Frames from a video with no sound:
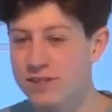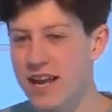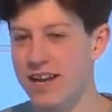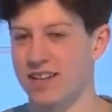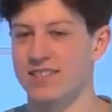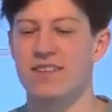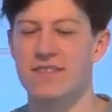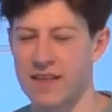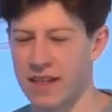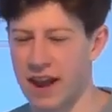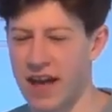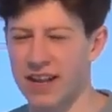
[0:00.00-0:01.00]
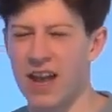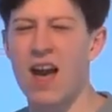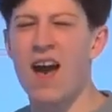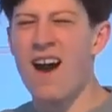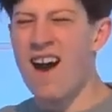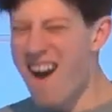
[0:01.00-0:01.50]
few seconds, and then they're like,
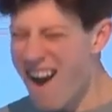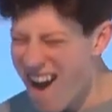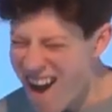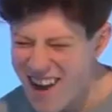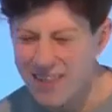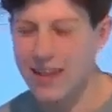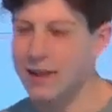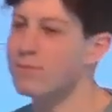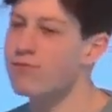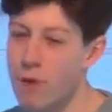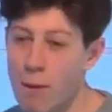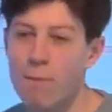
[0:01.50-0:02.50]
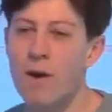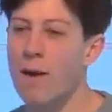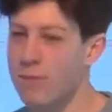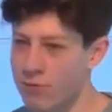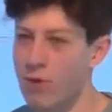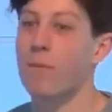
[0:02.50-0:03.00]
ah, like
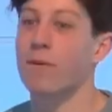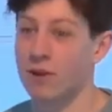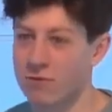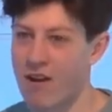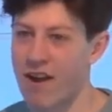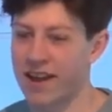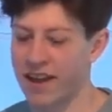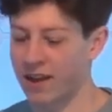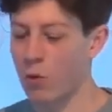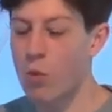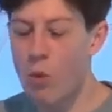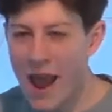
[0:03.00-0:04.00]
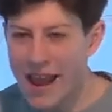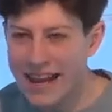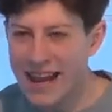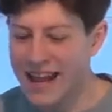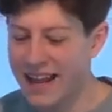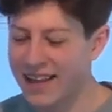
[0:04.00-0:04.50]
proper crying,
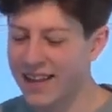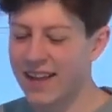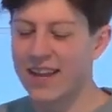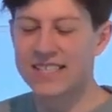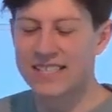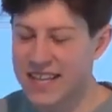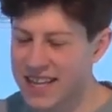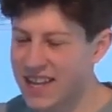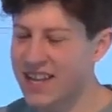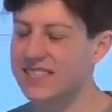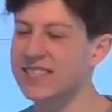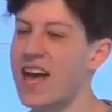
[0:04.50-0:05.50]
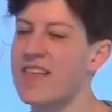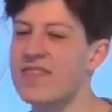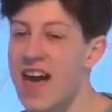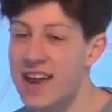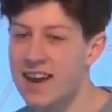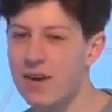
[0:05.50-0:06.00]
wailing, tears.
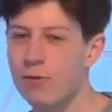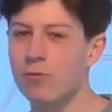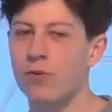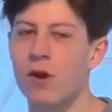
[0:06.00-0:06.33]
And then